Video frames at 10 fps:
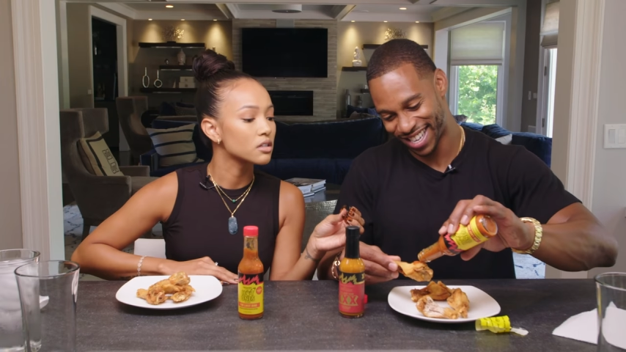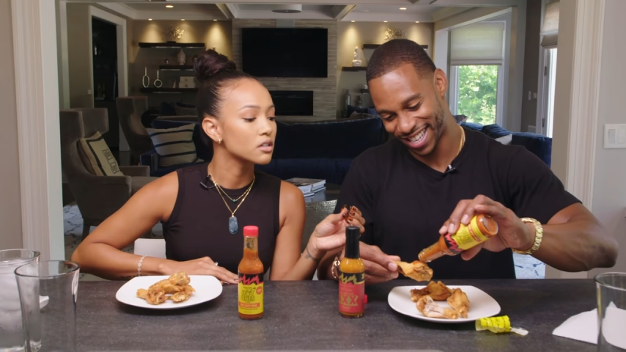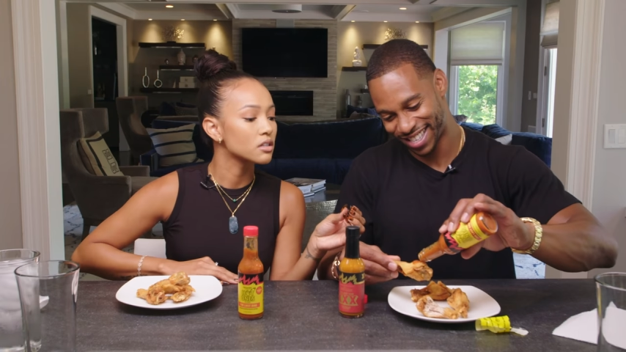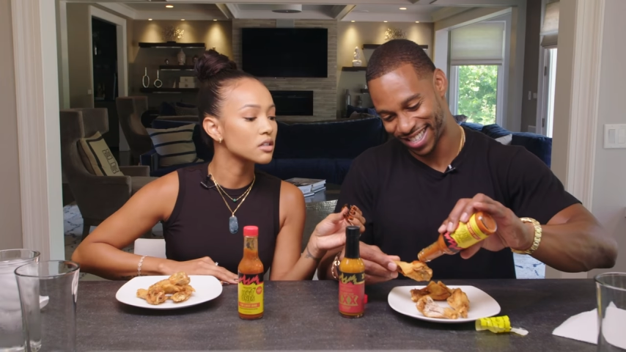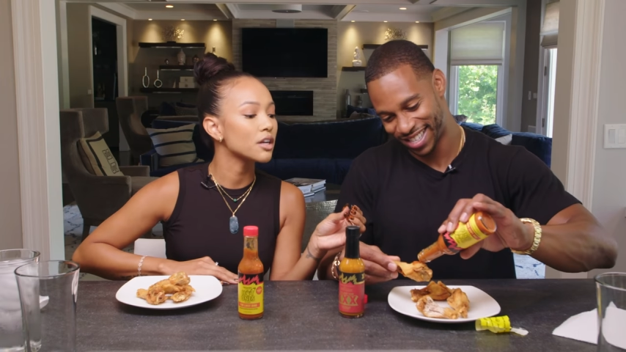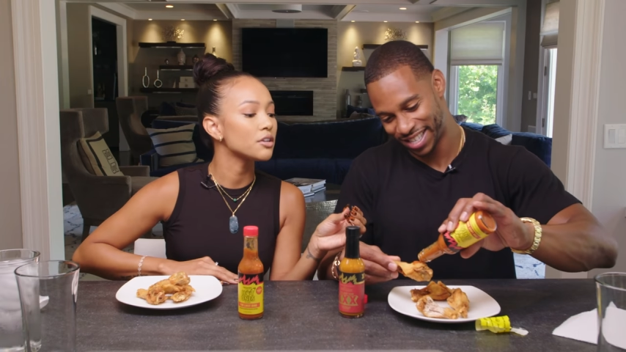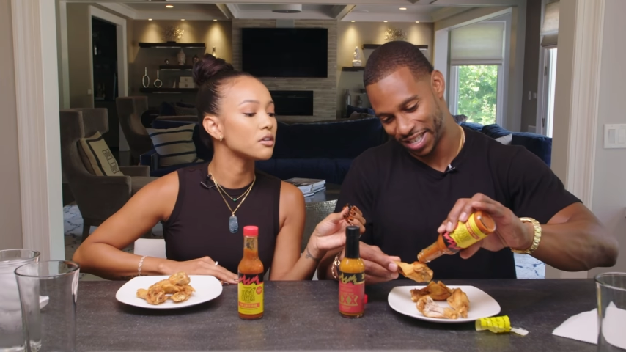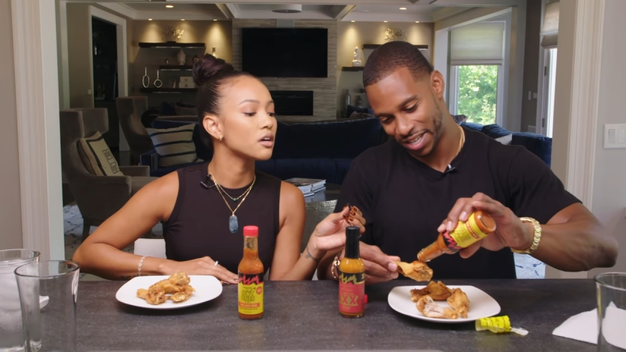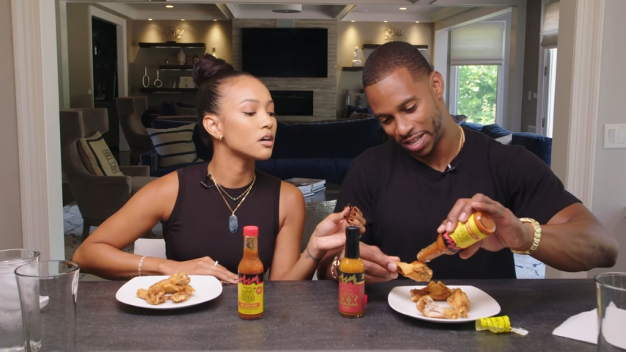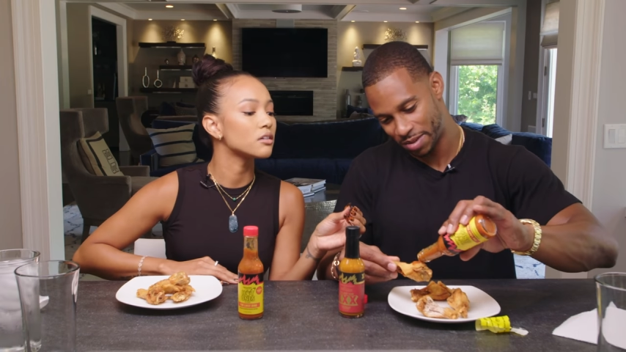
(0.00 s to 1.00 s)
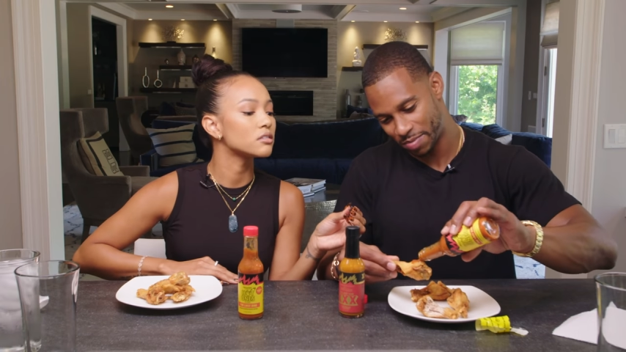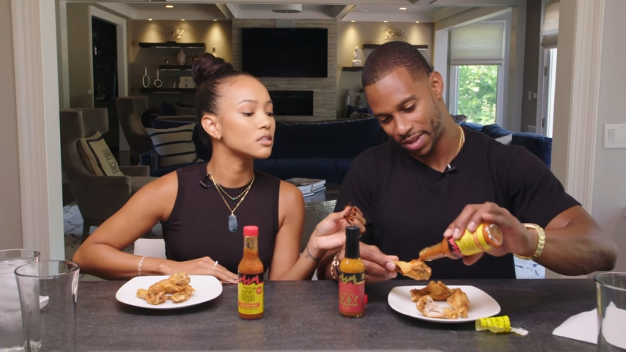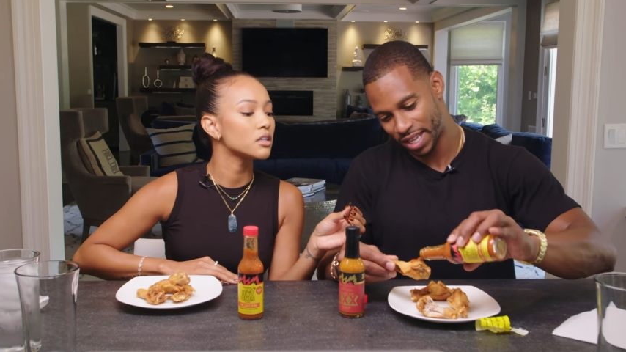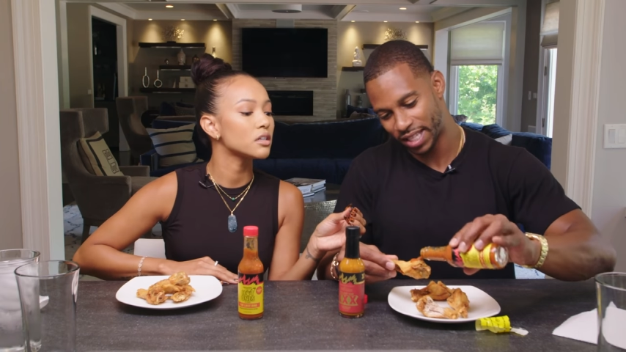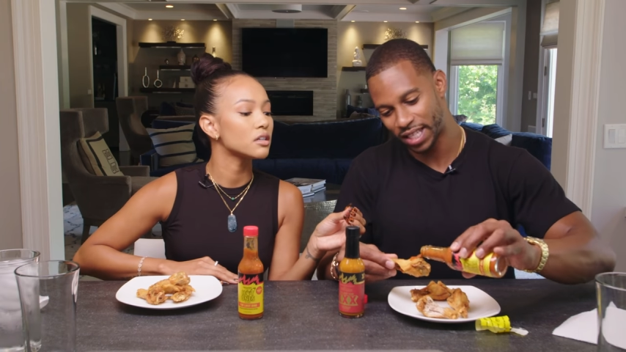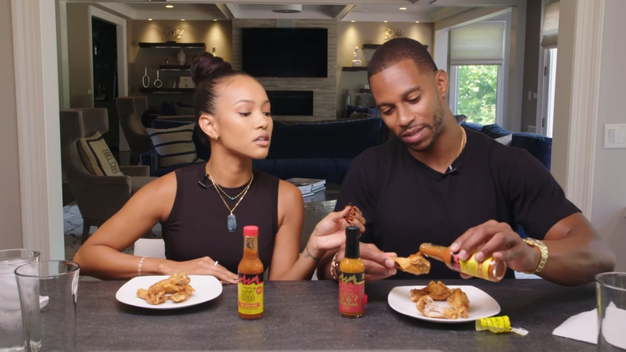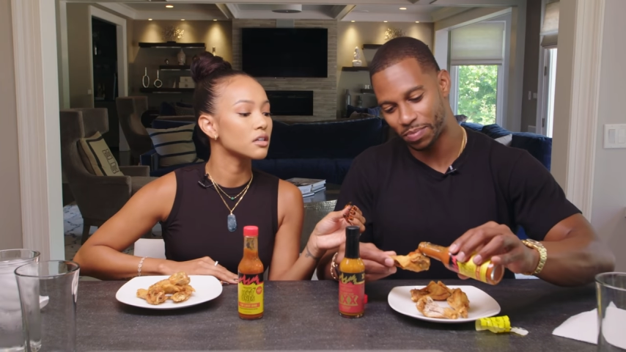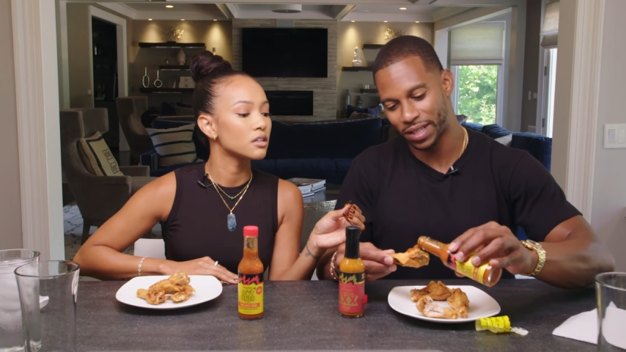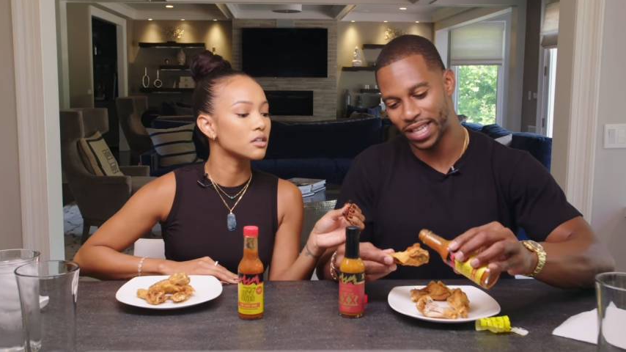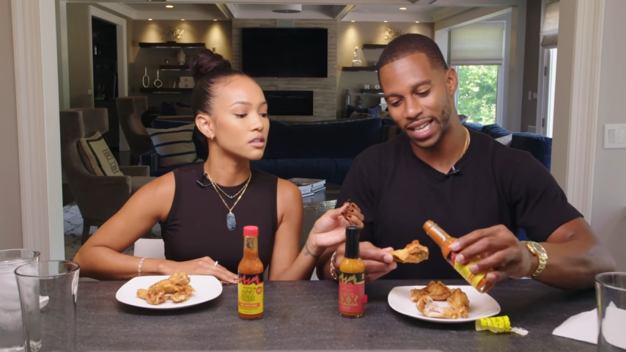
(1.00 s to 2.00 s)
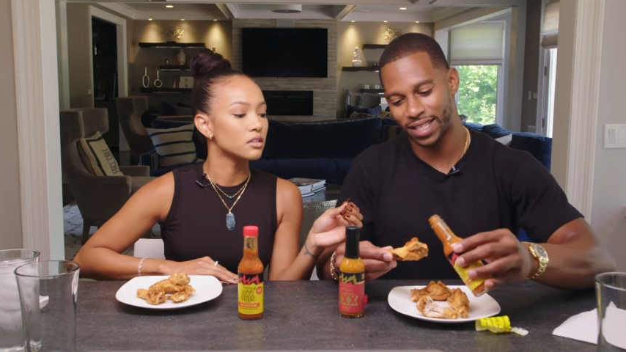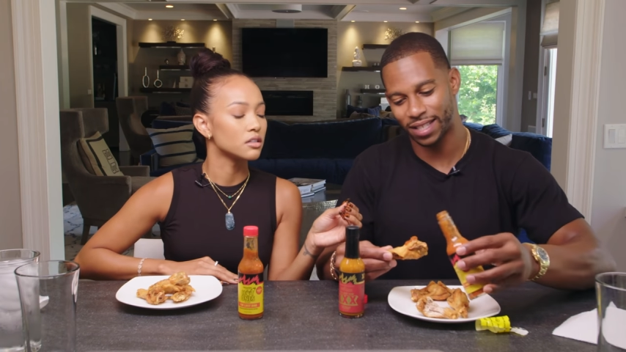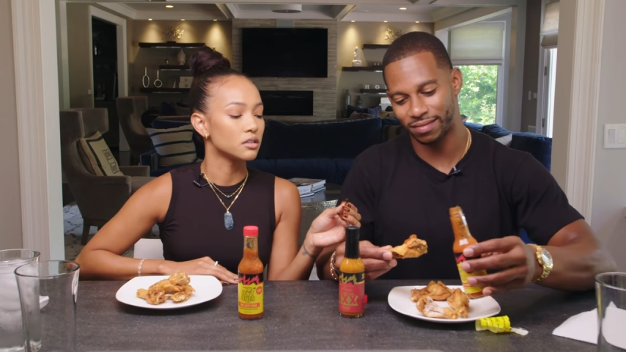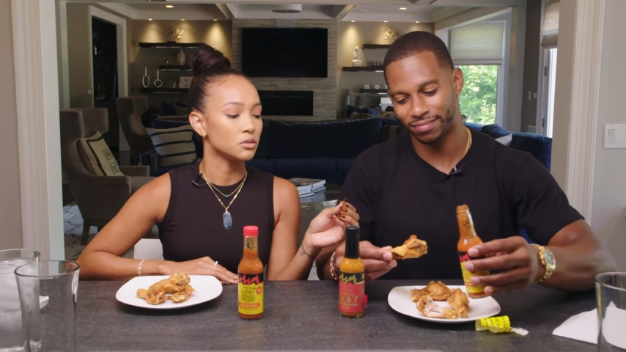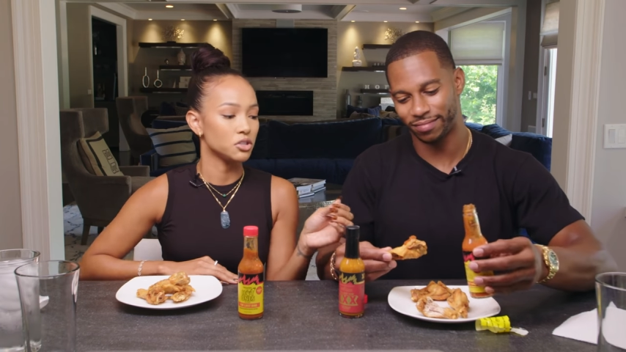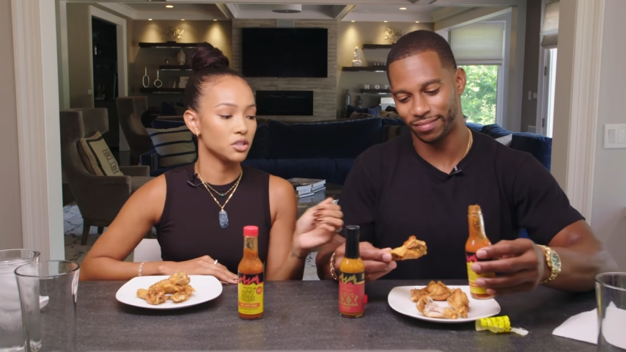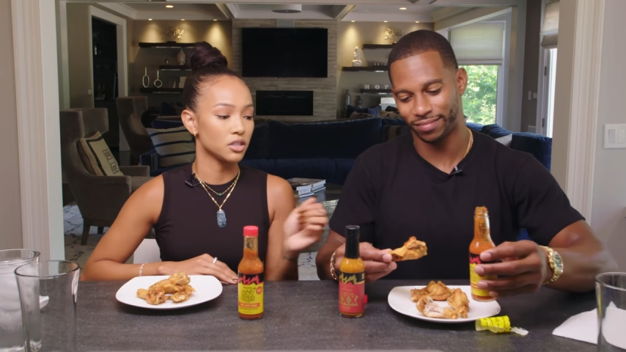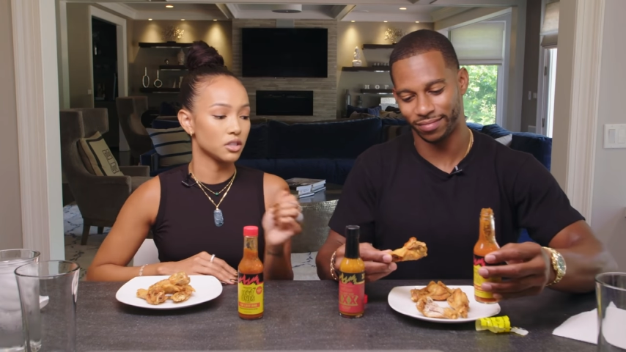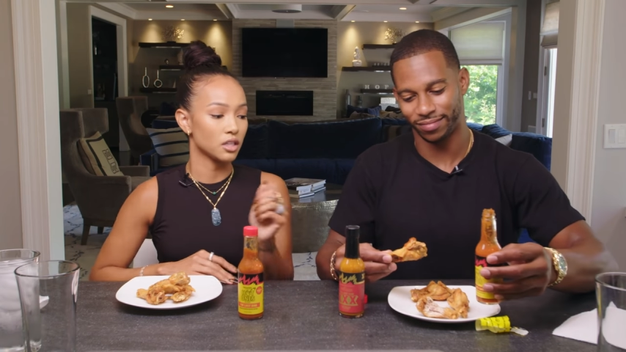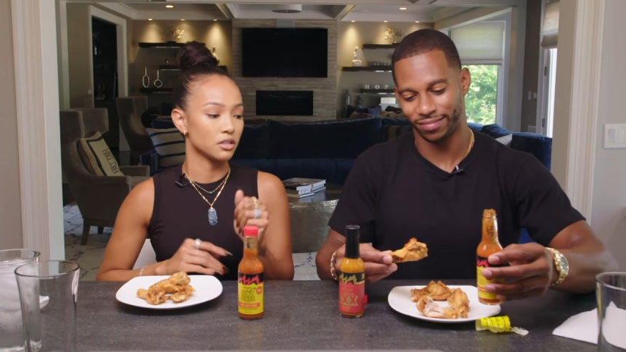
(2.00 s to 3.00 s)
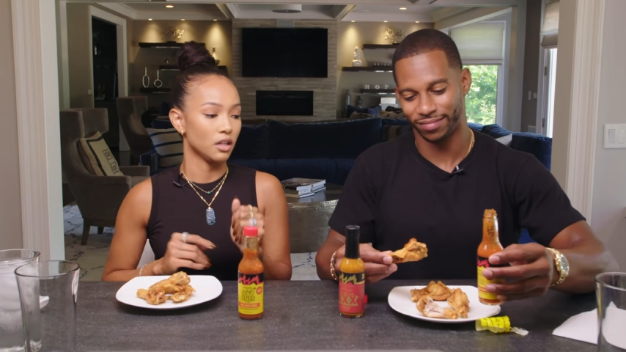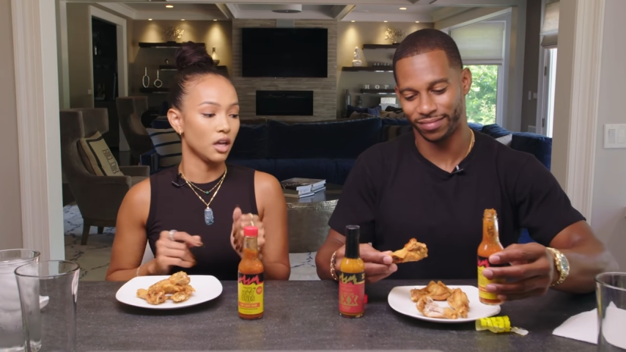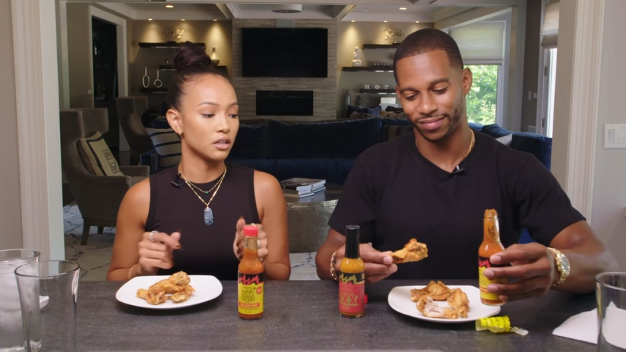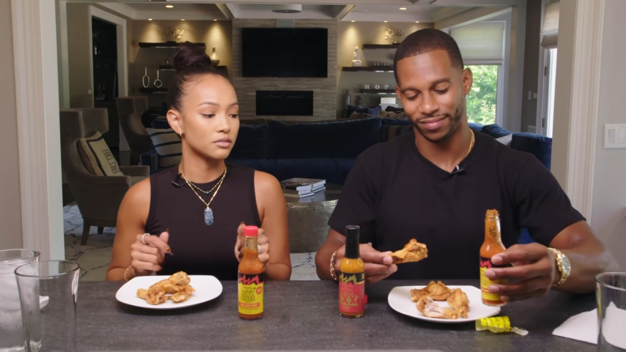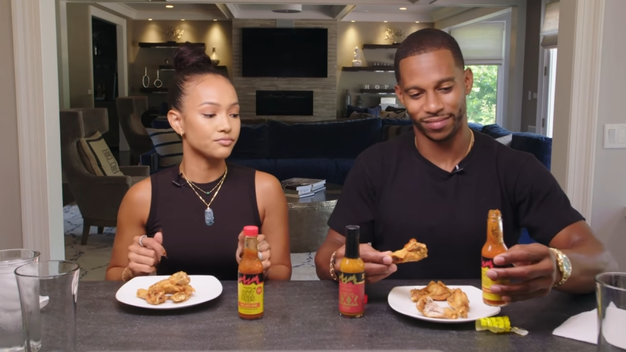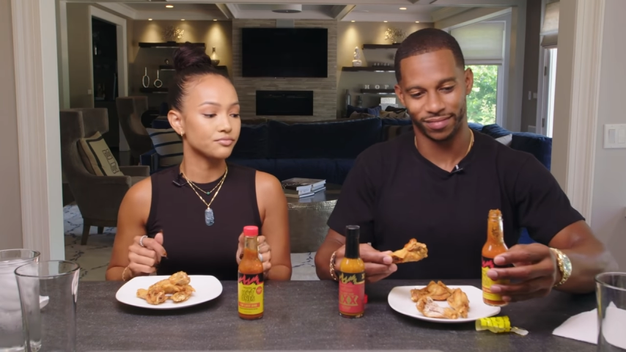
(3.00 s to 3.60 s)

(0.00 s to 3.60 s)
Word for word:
Speaker 1: Okay.
Speaker 2: There you go.
Speaker 1: But see? This is, but that's.
Speaker 2: Oh shit, that's a lot.